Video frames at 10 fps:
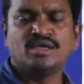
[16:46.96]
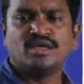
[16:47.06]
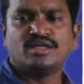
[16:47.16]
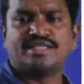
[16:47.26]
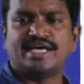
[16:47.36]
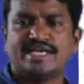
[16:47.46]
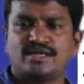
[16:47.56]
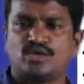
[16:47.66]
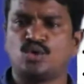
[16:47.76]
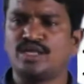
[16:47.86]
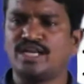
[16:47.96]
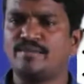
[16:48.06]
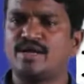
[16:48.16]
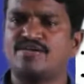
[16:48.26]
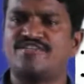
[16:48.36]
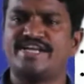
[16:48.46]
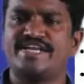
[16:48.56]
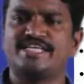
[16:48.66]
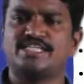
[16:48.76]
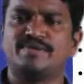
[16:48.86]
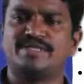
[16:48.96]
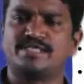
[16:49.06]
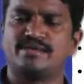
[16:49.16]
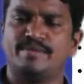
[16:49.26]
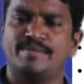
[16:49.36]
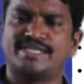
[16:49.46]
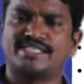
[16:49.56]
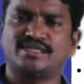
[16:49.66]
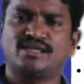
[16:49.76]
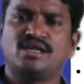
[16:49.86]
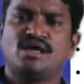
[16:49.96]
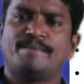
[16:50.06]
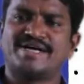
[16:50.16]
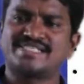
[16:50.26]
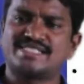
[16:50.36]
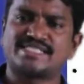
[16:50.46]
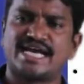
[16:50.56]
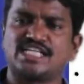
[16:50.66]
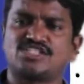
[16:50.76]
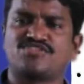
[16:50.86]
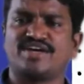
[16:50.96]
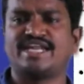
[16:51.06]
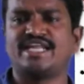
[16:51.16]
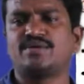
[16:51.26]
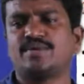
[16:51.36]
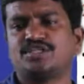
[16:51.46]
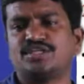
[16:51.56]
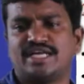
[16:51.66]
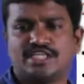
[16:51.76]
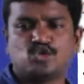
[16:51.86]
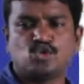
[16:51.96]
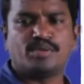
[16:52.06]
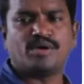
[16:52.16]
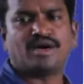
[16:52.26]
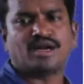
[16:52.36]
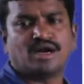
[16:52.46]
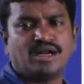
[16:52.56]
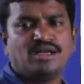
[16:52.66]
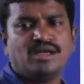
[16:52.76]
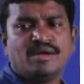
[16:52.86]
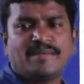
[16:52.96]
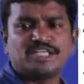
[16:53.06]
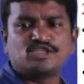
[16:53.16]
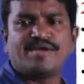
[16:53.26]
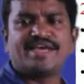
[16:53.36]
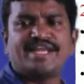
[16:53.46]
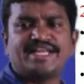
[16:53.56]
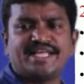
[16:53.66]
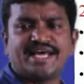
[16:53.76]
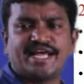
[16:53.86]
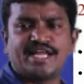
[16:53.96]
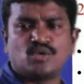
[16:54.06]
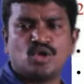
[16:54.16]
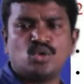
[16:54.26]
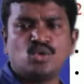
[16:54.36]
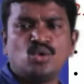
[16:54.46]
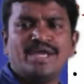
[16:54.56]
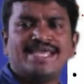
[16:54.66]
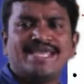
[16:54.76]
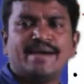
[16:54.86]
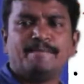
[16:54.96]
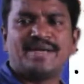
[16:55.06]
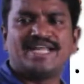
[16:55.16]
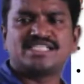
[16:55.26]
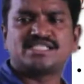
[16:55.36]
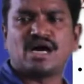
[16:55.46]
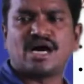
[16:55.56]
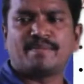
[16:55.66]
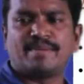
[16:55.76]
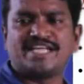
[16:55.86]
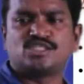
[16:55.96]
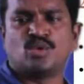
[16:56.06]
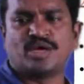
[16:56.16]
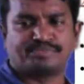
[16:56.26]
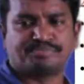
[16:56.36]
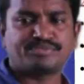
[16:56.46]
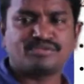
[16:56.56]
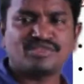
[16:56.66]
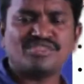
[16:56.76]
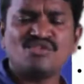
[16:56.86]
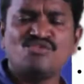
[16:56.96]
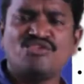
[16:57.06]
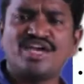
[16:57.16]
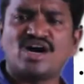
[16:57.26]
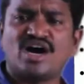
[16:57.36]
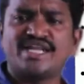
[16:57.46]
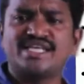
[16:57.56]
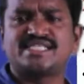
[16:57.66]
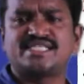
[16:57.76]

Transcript: that total number of redundant bits must satisfy an equation, that is 2 power r must be greater than or equal to m plus r plus 1, where r is